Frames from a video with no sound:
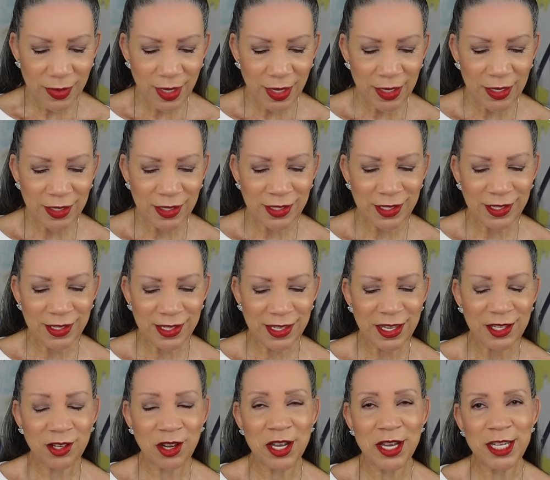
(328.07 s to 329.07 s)
he, she
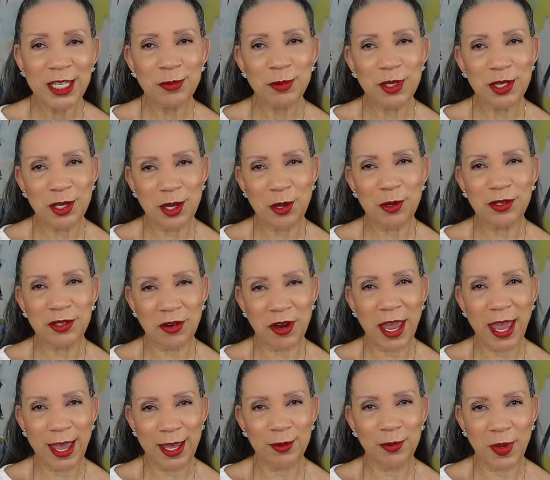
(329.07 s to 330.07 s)
says her husband knows her
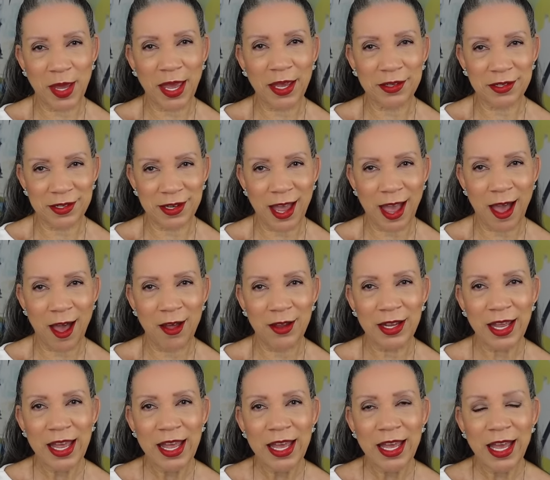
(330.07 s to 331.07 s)
handbag
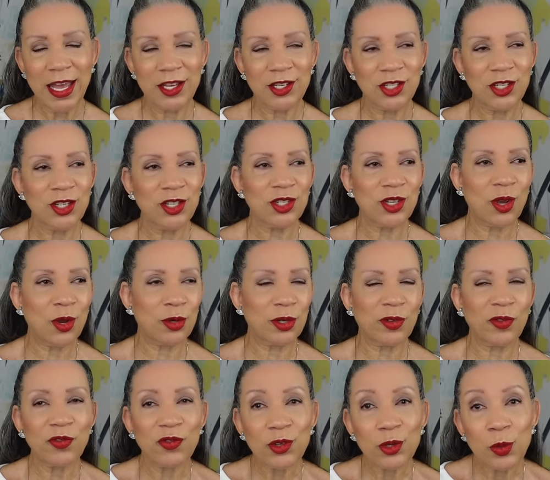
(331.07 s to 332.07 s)
style and she showed
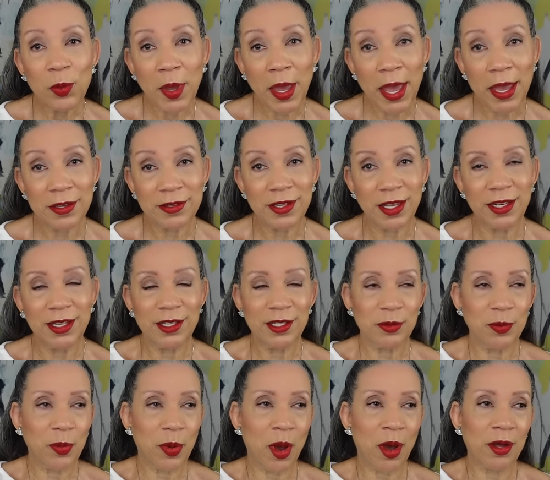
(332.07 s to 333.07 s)
a few bags that
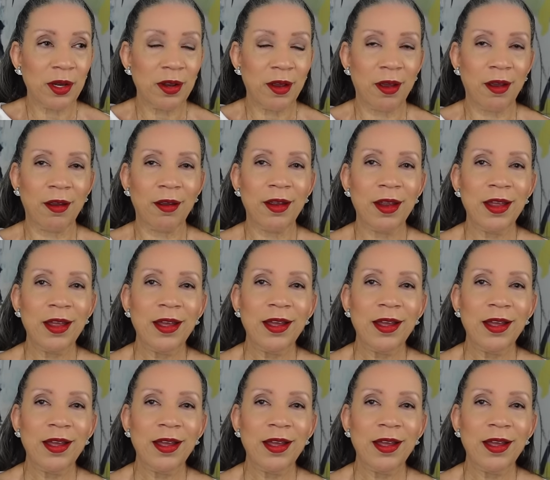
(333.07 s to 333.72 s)
he's bought her